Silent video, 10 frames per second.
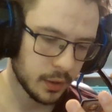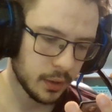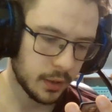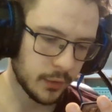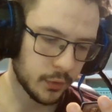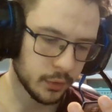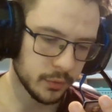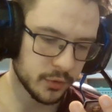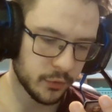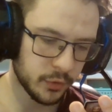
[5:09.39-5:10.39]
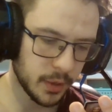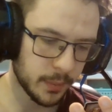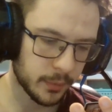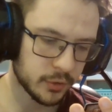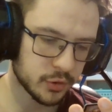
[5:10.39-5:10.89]
If you lose the flip,
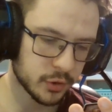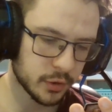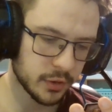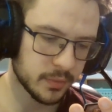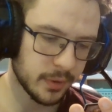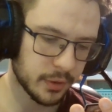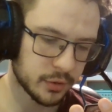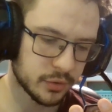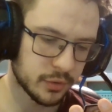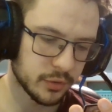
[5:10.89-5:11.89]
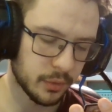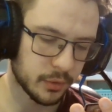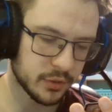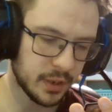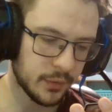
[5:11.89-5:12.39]
return the spell into its owner's
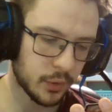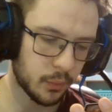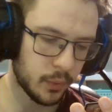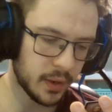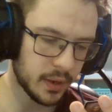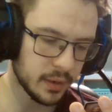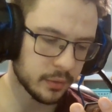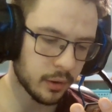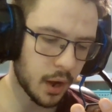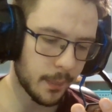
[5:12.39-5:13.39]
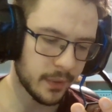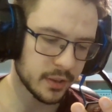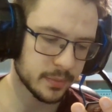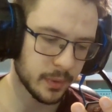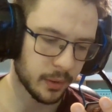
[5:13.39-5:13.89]
hand. If you win, copy
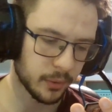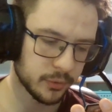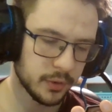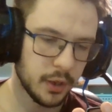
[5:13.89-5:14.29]
spells.